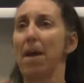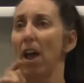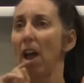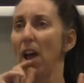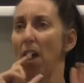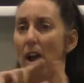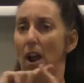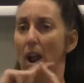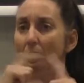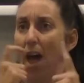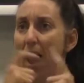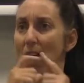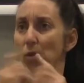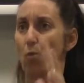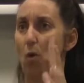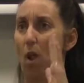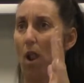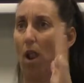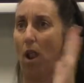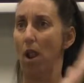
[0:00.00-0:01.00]
So
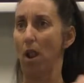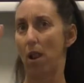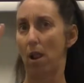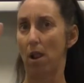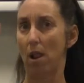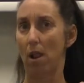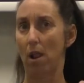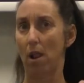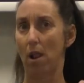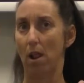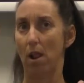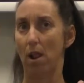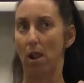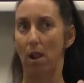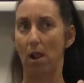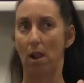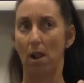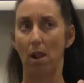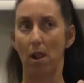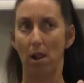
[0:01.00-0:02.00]
we're going to be
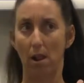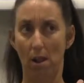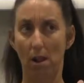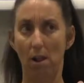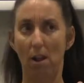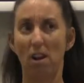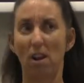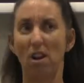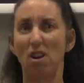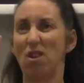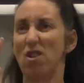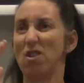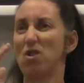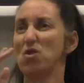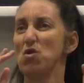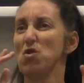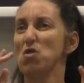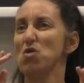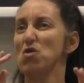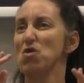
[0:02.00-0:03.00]
running
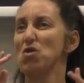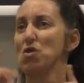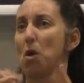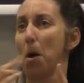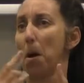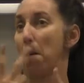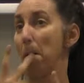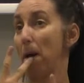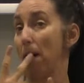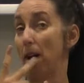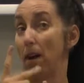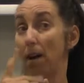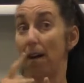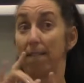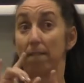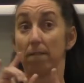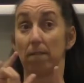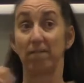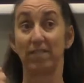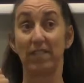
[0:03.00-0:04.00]
lectures for about an
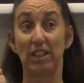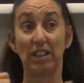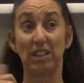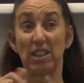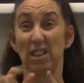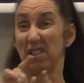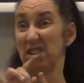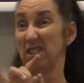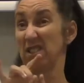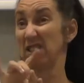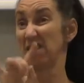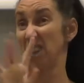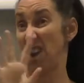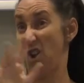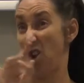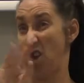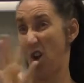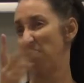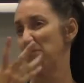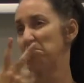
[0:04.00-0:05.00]
hour for this
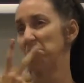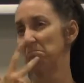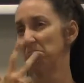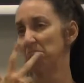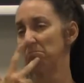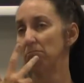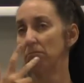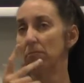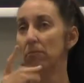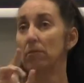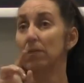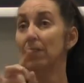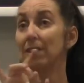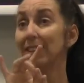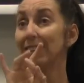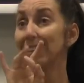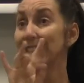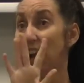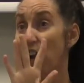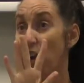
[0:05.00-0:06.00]
term, and then starting
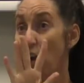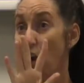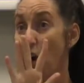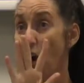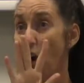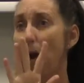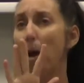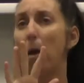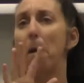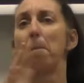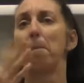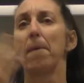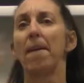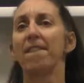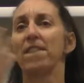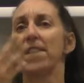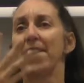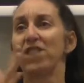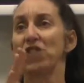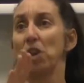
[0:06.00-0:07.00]
classes
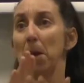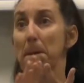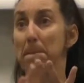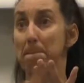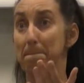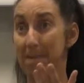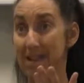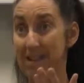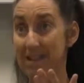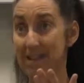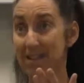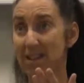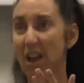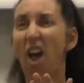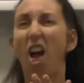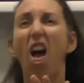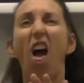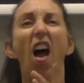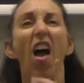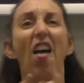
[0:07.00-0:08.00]
at a little bit
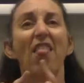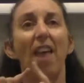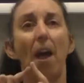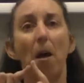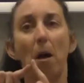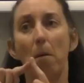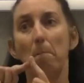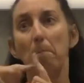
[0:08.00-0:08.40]
earlier.